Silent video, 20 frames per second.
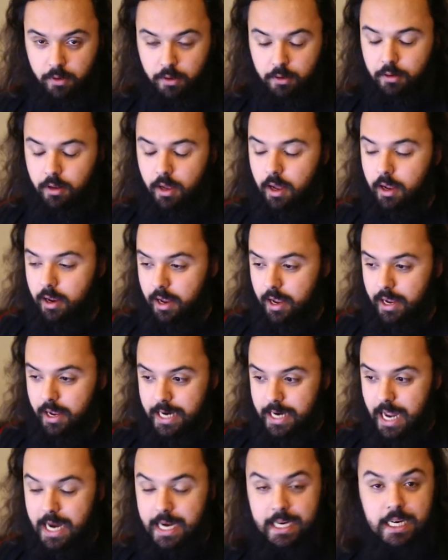
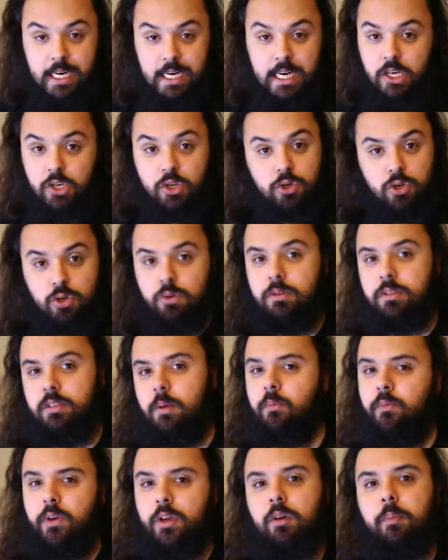I need to do
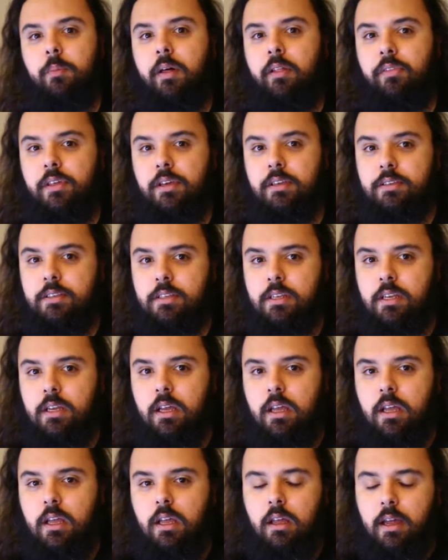something about this.
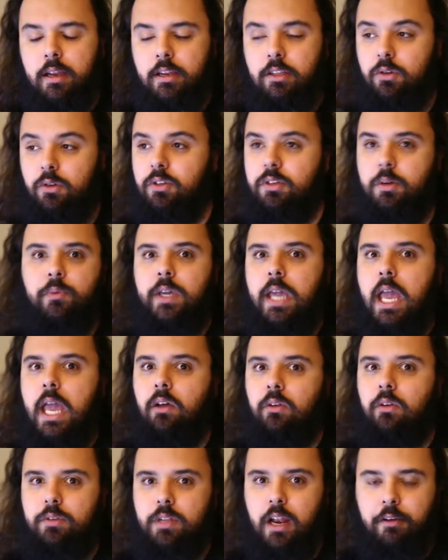I need to do something
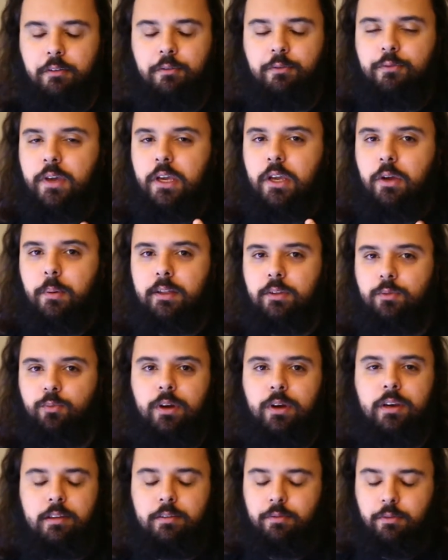else, like figure out
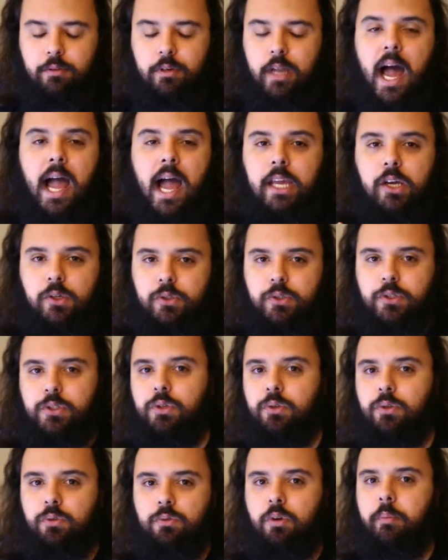what even I could
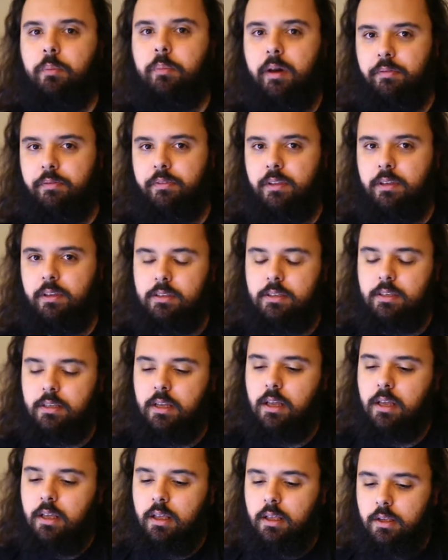do about this.
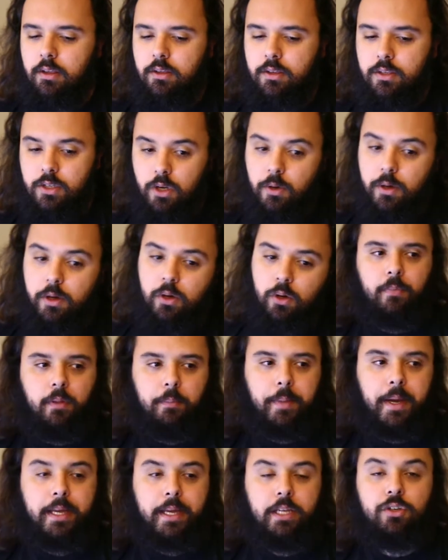So I called
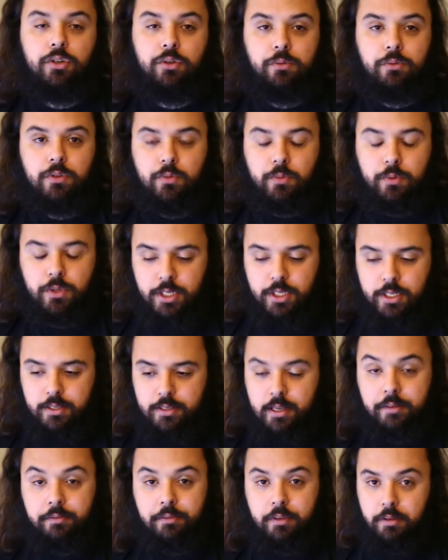my insurance, which
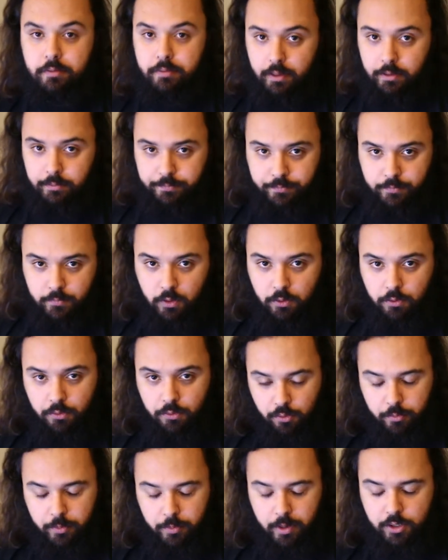is Aviva,
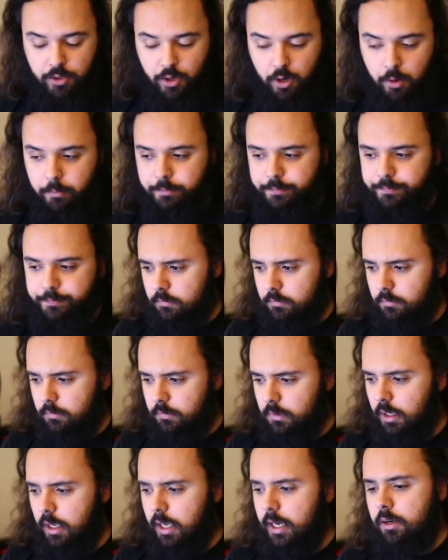through my job,
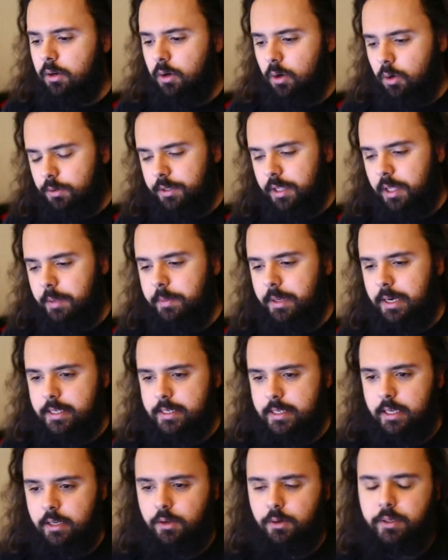and I called them and I
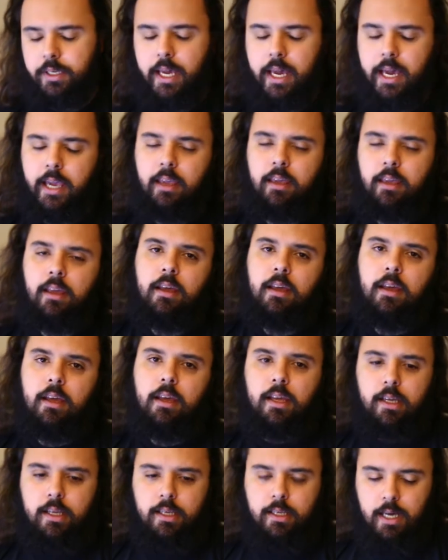said, okay,
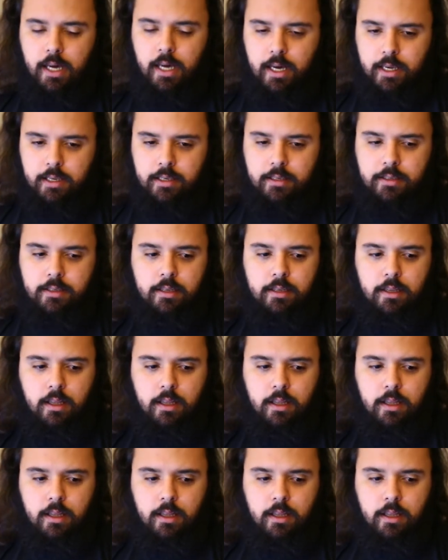guys,